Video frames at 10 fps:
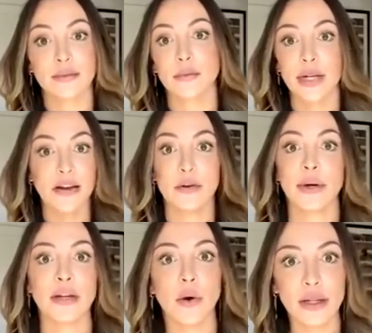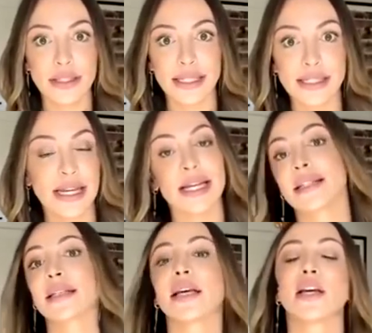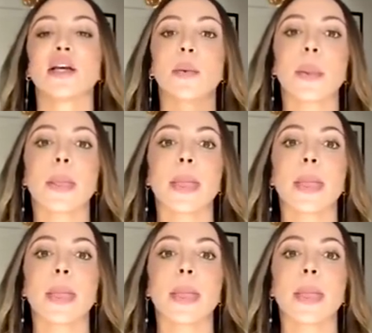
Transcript: what everybody wants these days and she